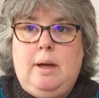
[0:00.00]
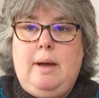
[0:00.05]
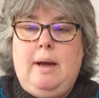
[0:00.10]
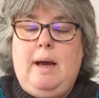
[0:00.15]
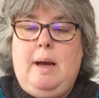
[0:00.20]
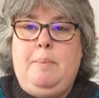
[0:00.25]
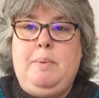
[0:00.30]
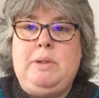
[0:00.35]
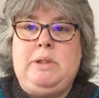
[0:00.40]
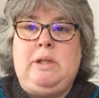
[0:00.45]

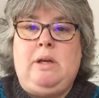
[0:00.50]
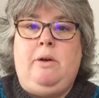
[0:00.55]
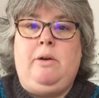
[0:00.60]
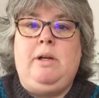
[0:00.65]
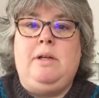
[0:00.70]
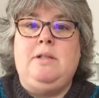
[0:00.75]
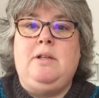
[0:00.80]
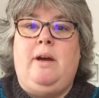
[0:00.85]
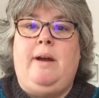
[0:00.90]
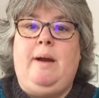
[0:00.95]
episode,
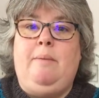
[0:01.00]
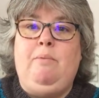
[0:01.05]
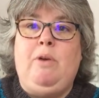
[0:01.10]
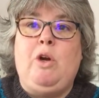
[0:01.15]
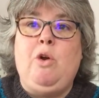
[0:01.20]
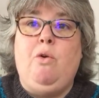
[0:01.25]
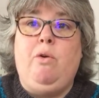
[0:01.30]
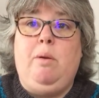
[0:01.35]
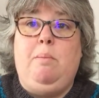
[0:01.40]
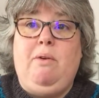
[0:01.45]
because I am
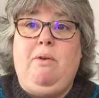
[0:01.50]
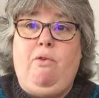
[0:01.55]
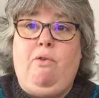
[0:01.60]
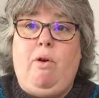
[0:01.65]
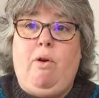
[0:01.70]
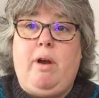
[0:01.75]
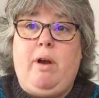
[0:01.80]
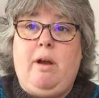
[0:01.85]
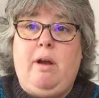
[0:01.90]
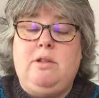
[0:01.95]
recording
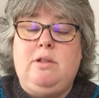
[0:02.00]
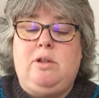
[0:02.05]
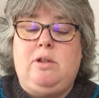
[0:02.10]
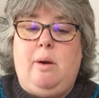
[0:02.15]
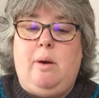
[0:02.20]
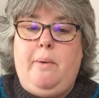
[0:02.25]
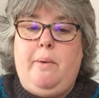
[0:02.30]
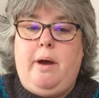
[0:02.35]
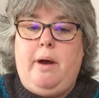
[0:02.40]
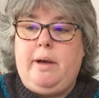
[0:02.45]
before I
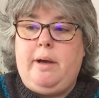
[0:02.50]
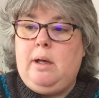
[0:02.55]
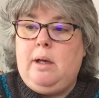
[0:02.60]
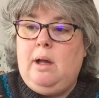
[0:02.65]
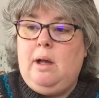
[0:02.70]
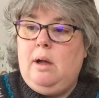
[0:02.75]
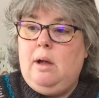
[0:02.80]
start work.